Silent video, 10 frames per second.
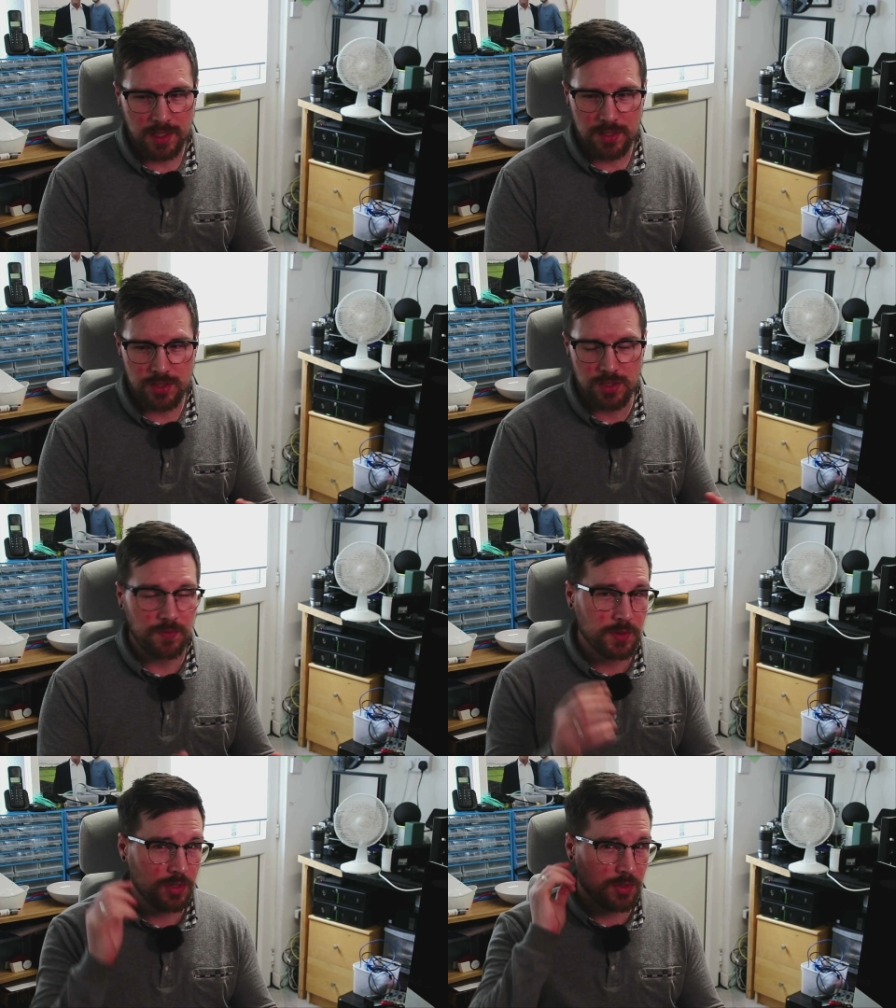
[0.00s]

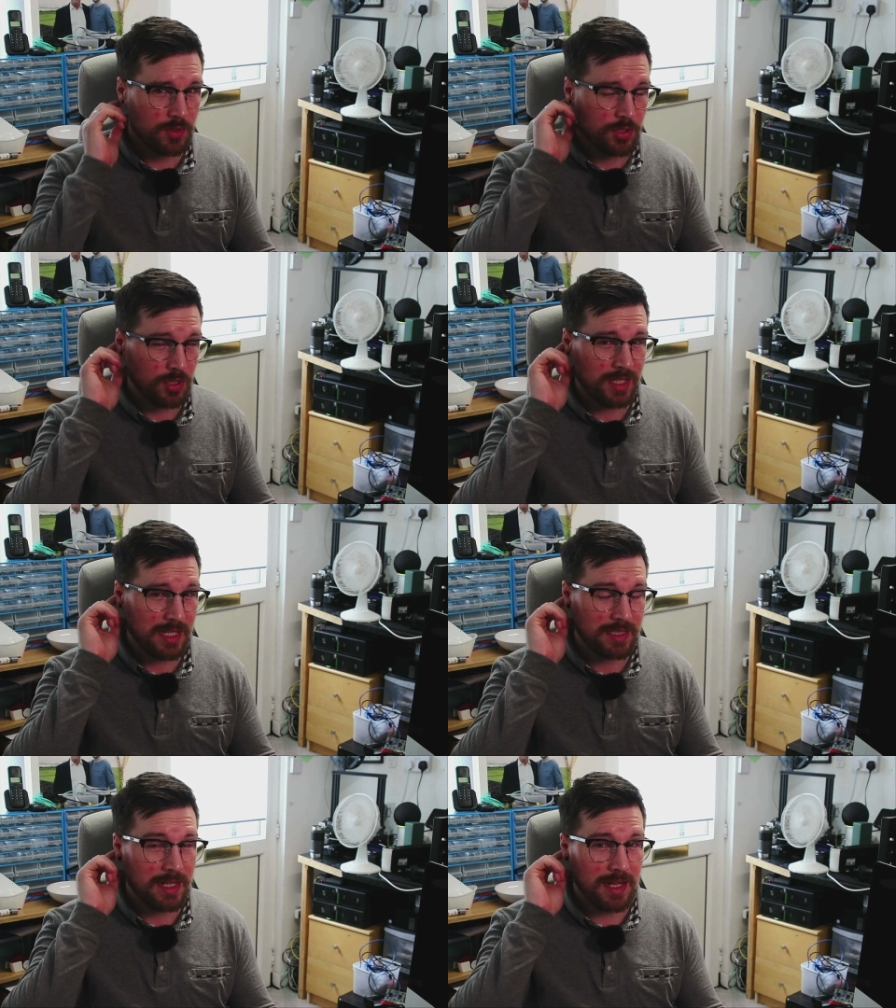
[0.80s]
stuff to just get
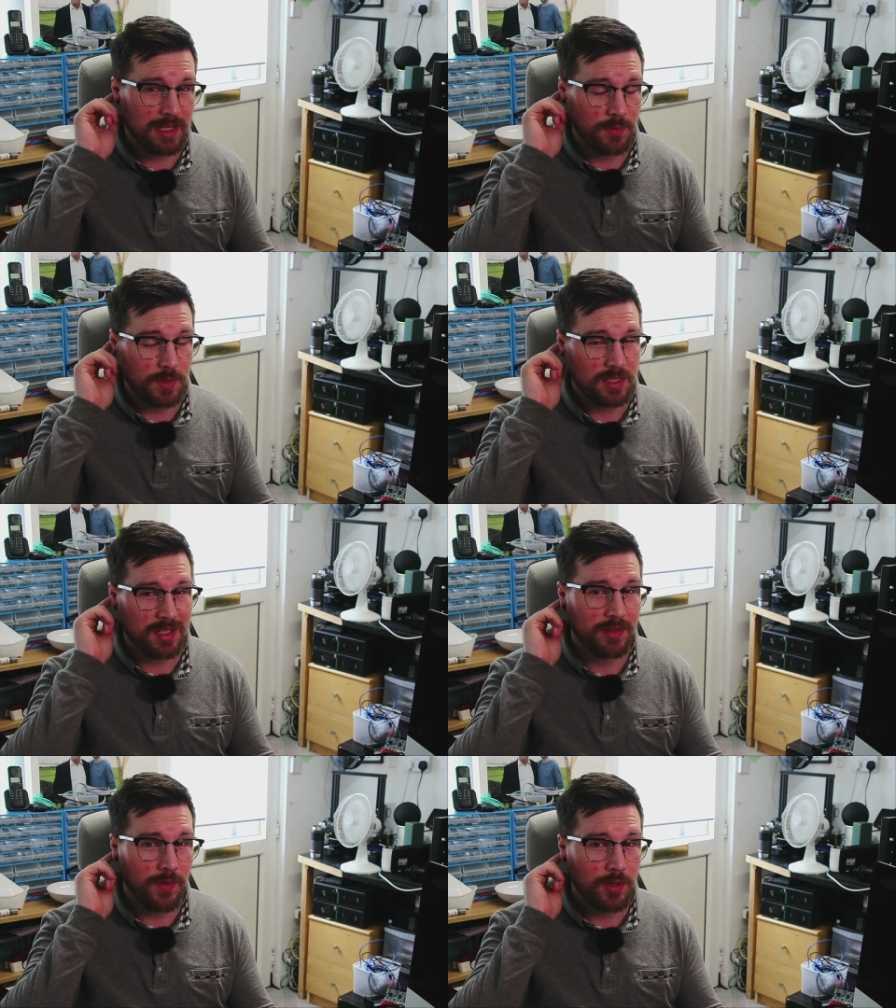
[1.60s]
started with
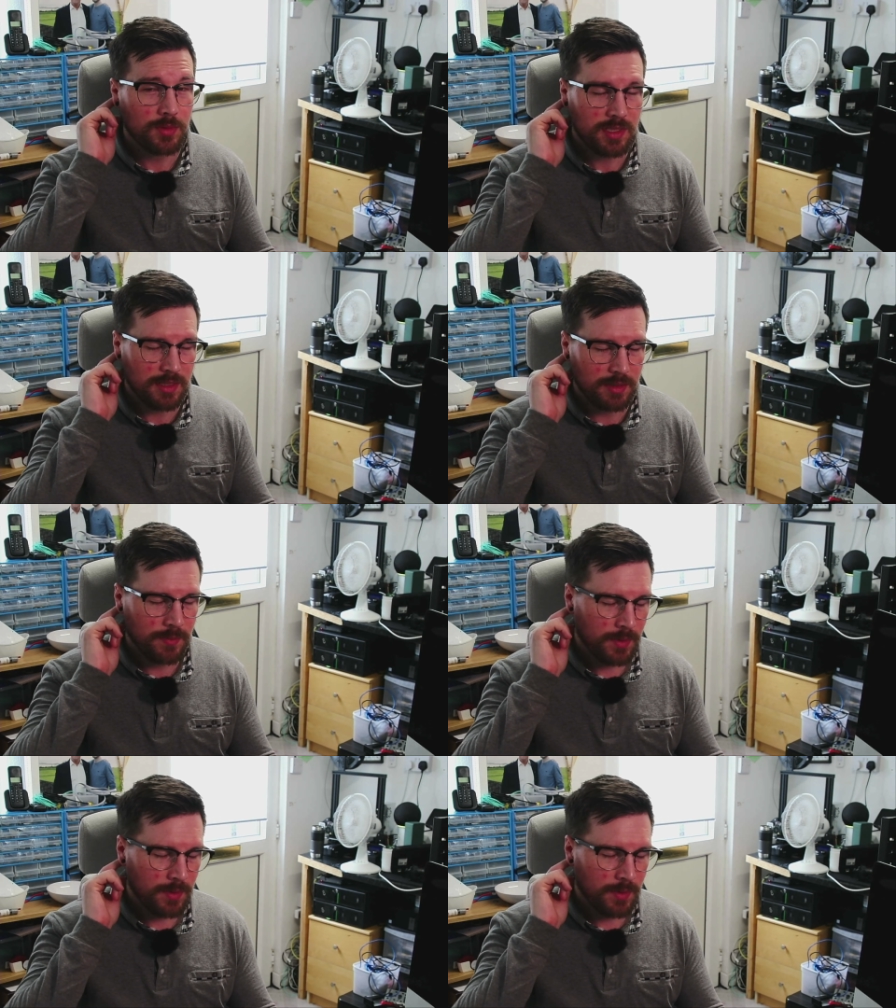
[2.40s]
self-hosting.